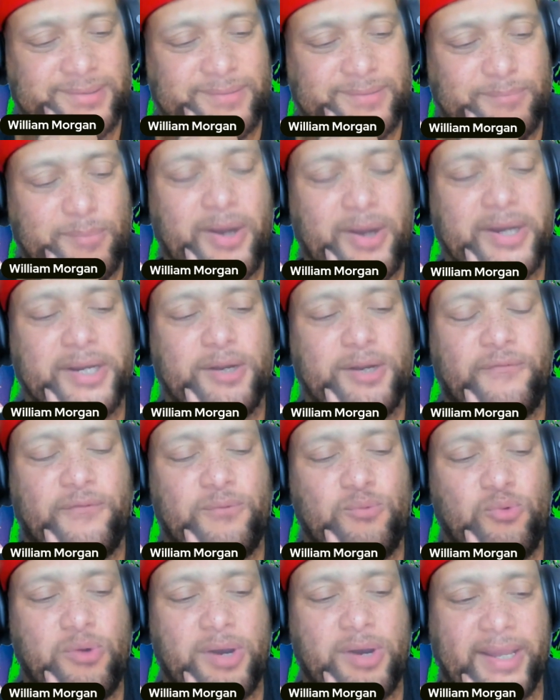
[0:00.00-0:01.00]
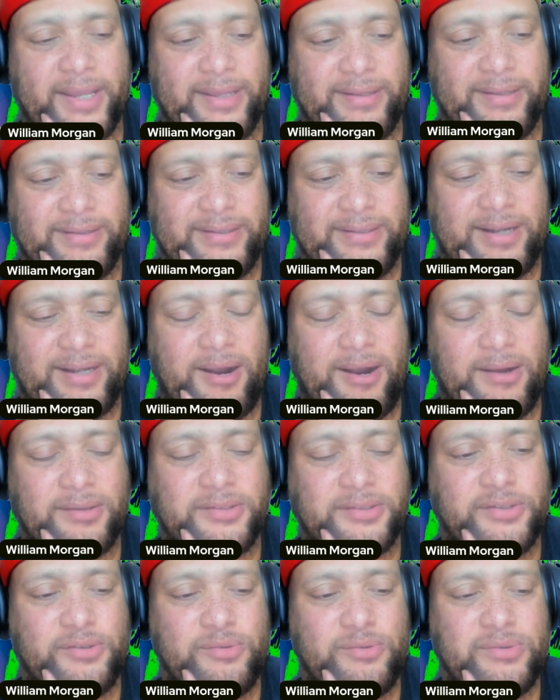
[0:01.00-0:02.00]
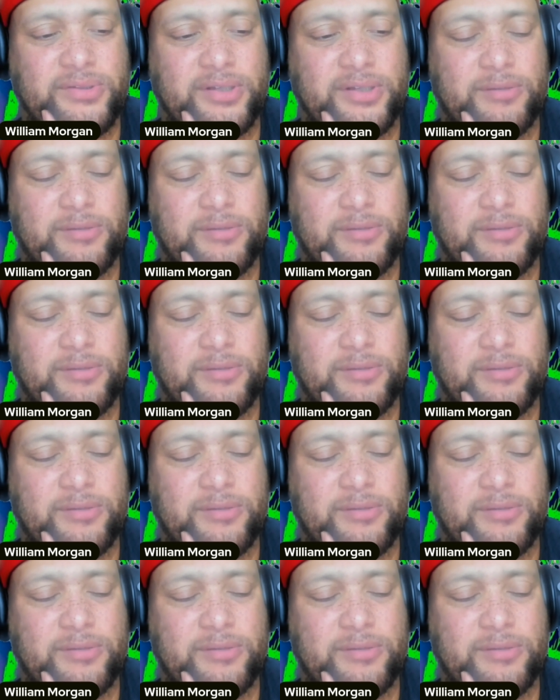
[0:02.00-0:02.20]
Mario from what? The cartoons